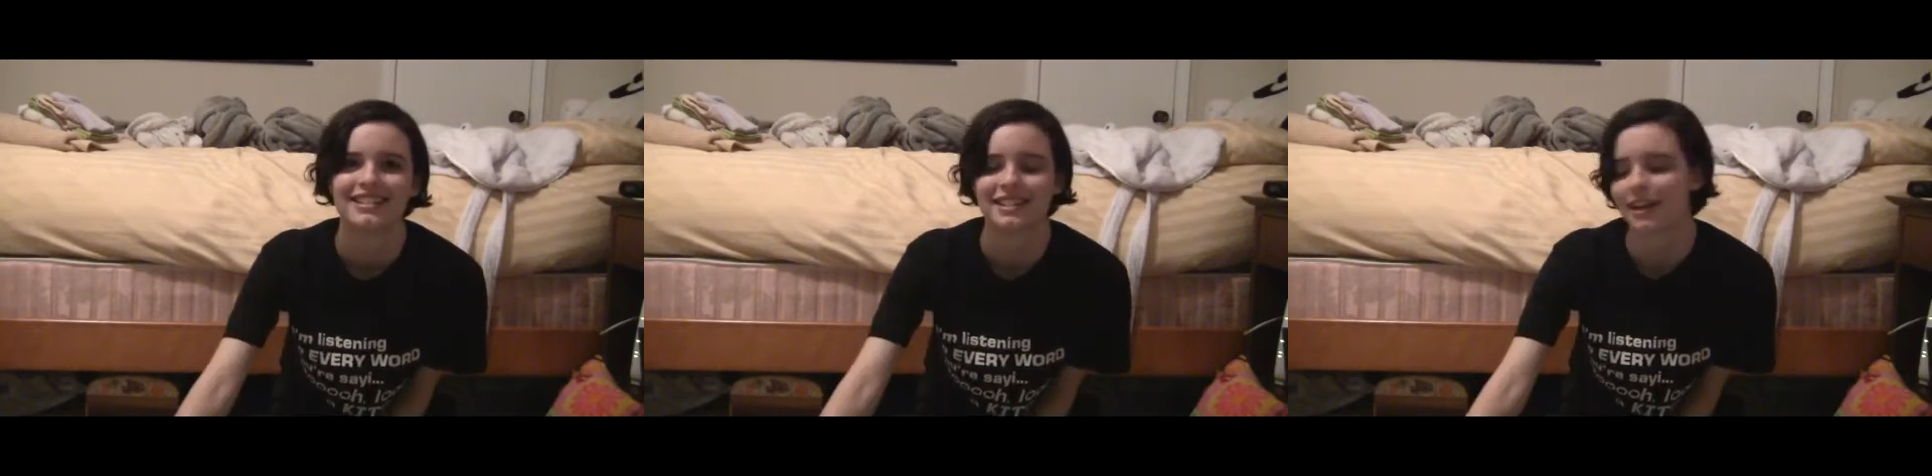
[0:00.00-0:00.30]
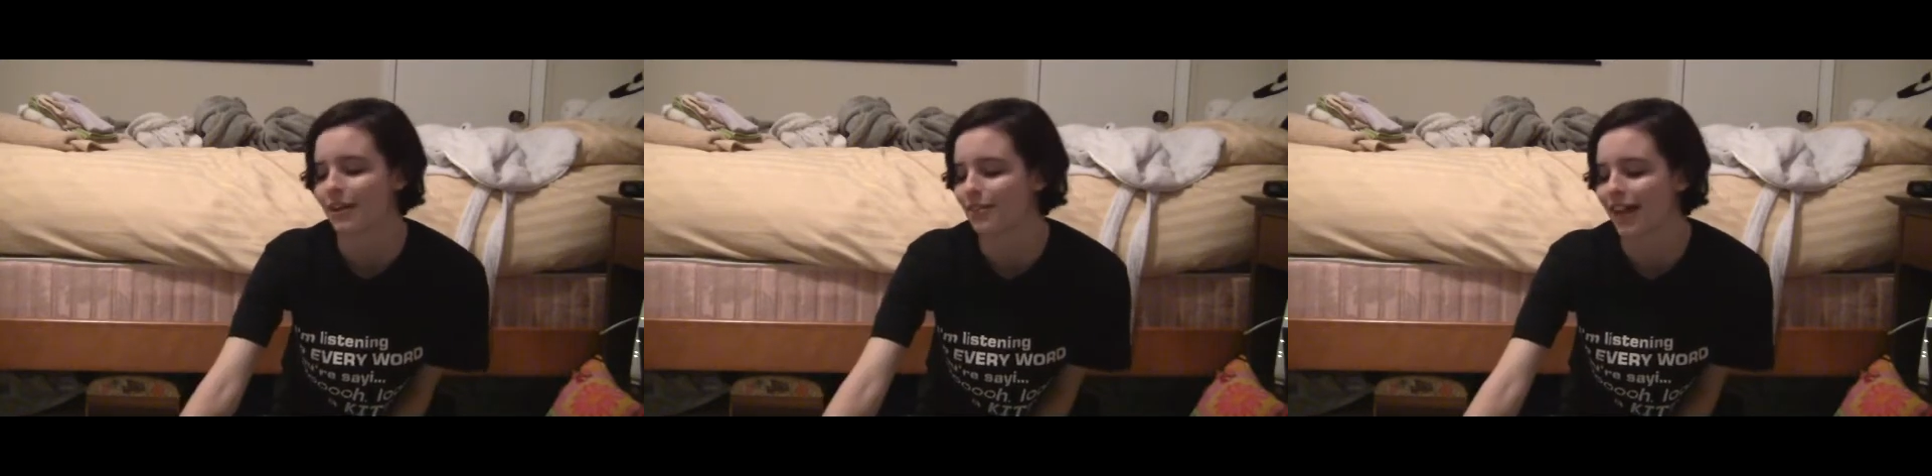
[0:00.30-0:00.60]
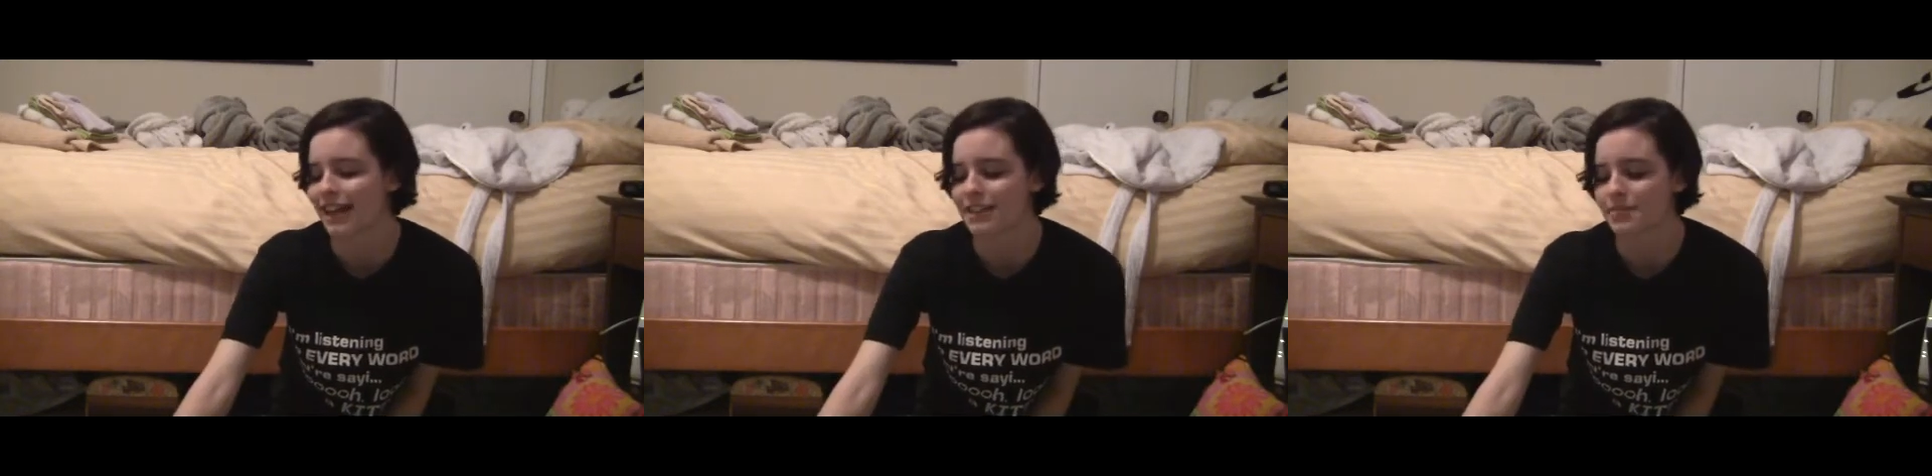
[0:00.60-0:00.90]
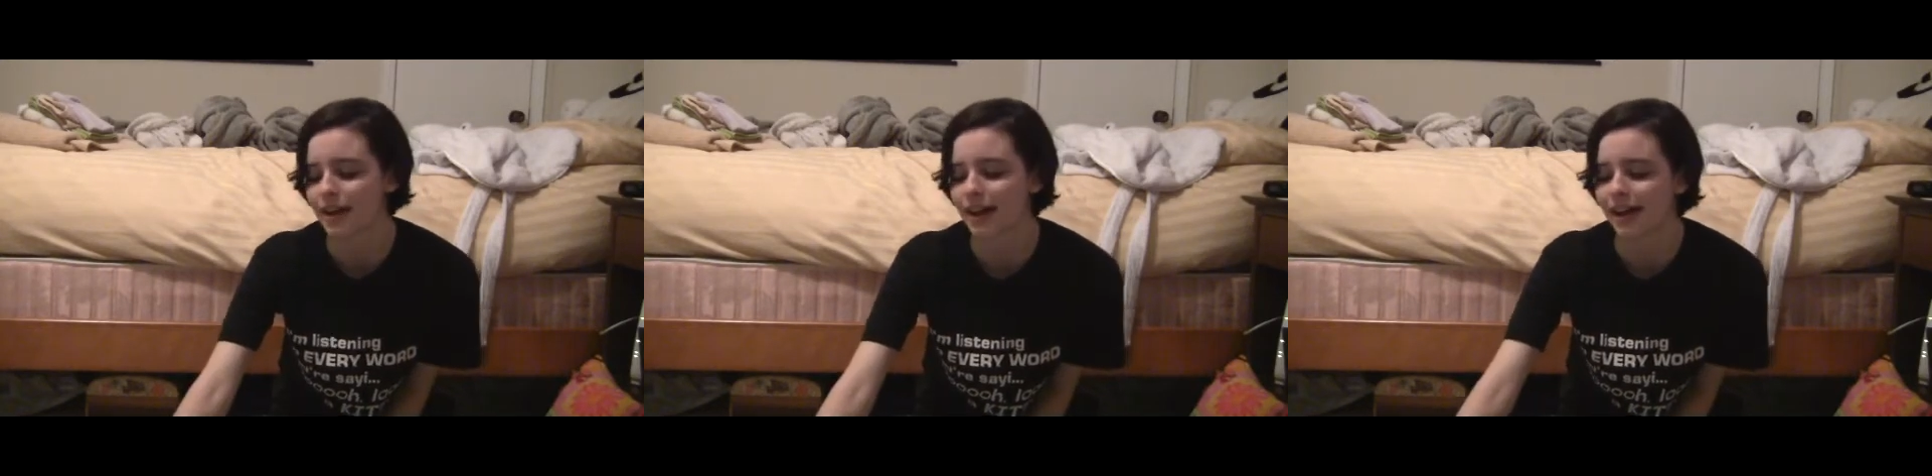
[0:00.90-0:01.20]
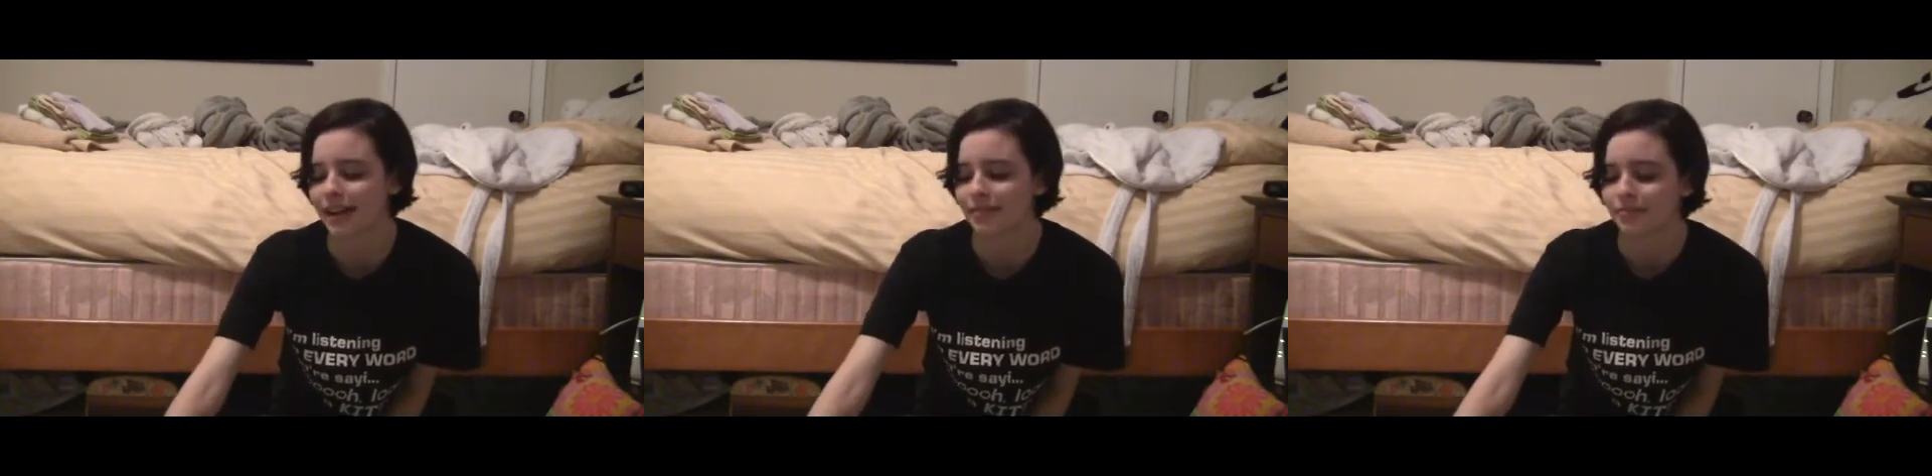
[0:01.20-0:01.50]
So that's
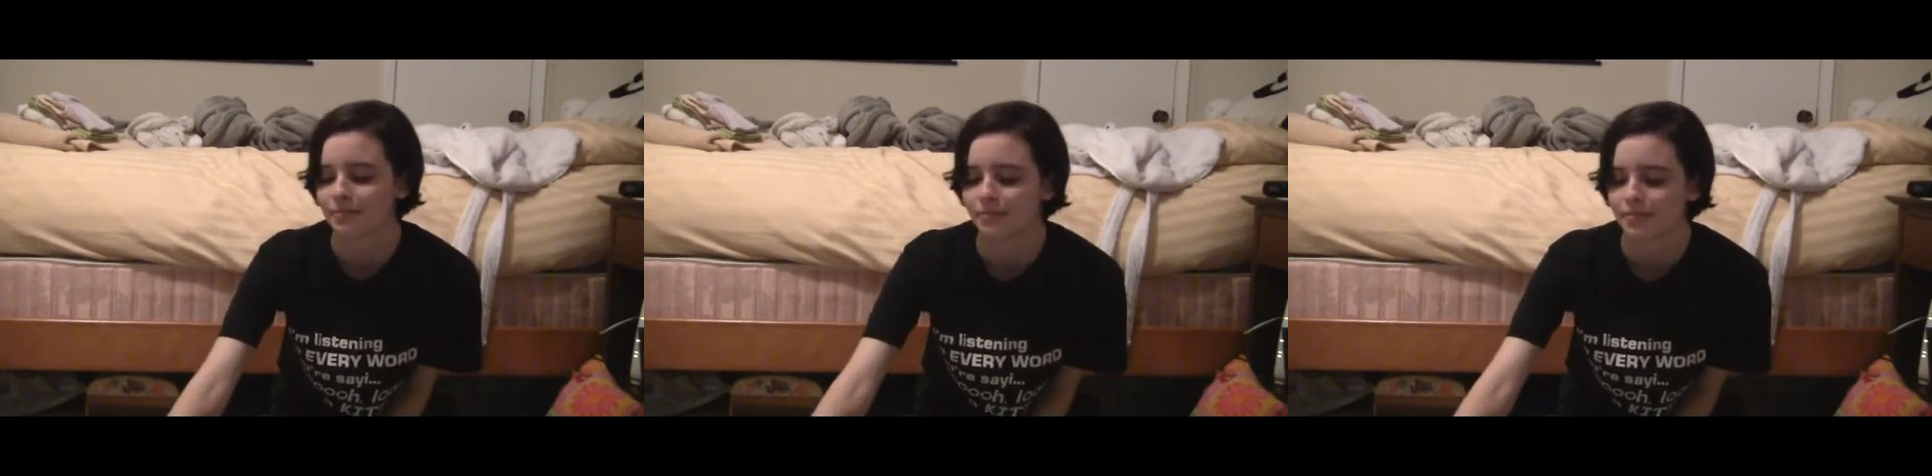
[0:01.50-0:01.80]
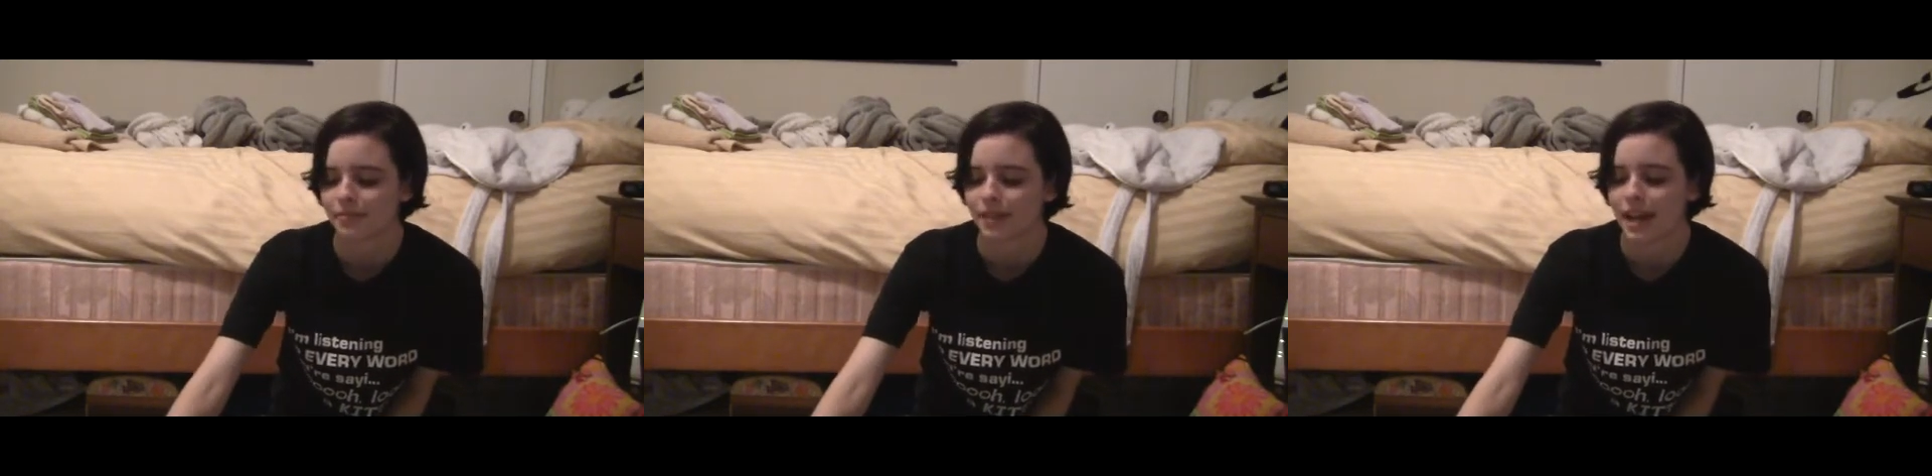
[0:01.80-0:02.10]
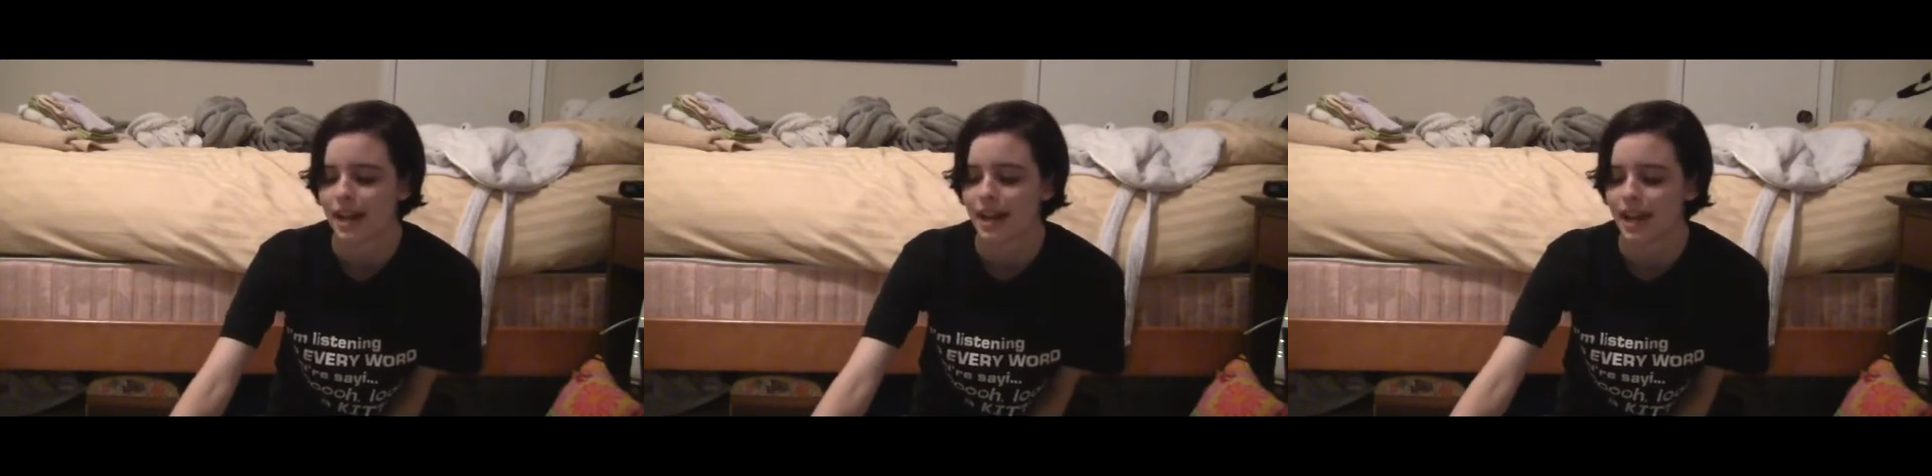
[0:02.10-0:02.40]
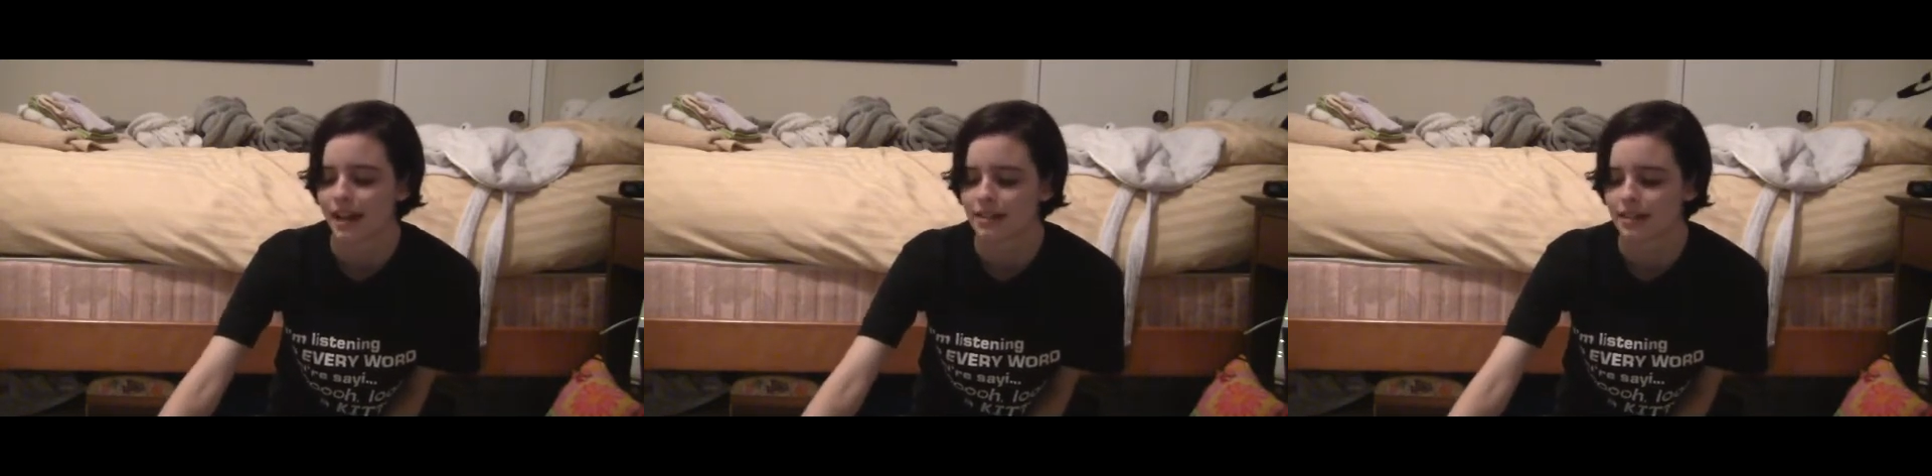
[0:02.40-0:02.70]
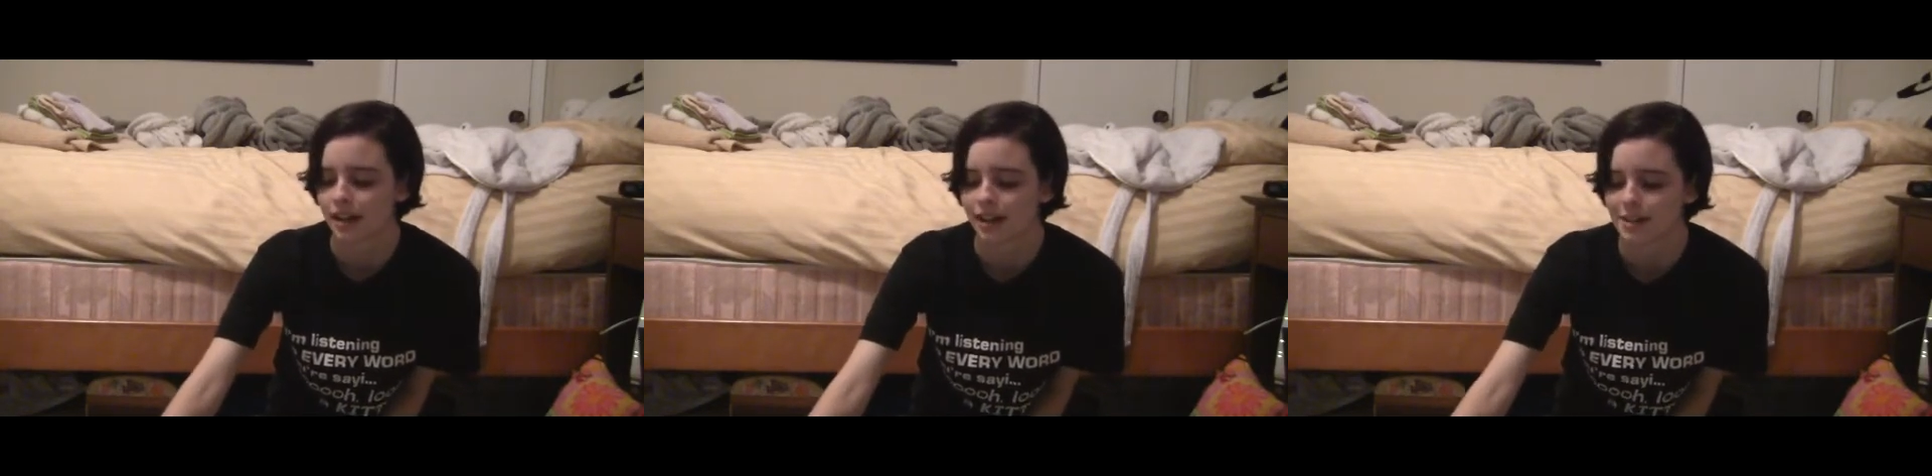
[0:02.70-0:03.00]
my next
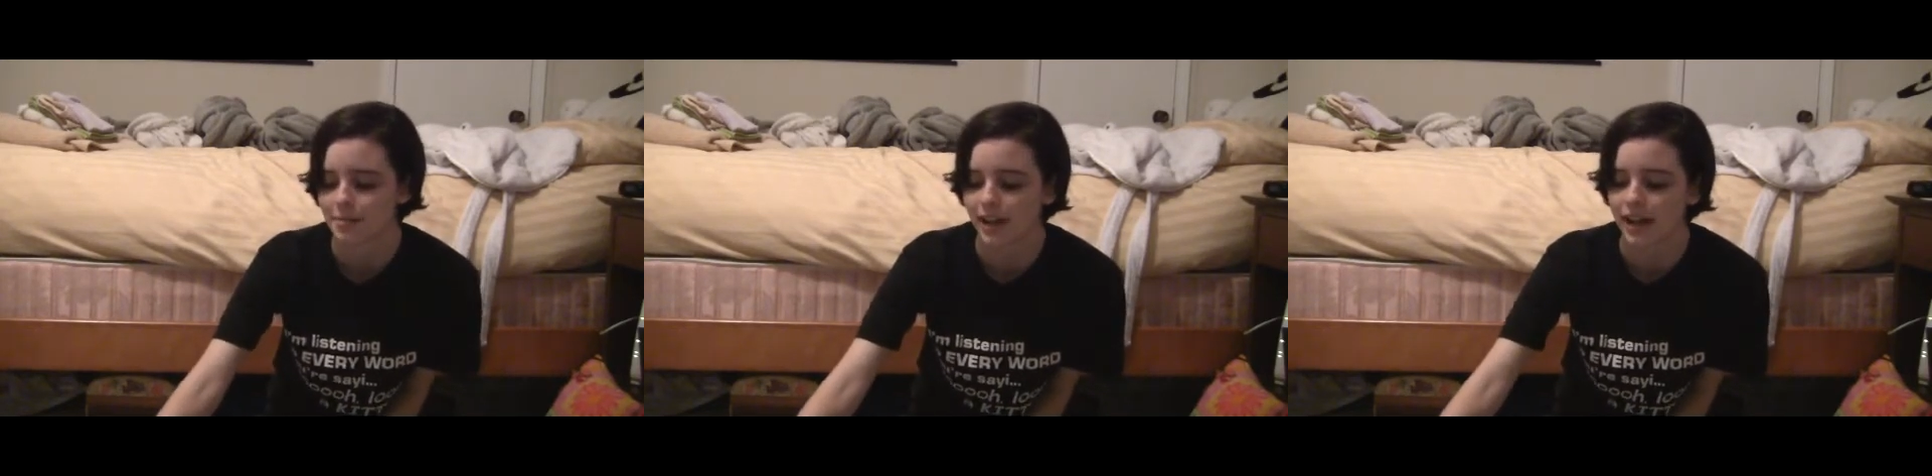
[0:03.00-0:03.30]
cosplay.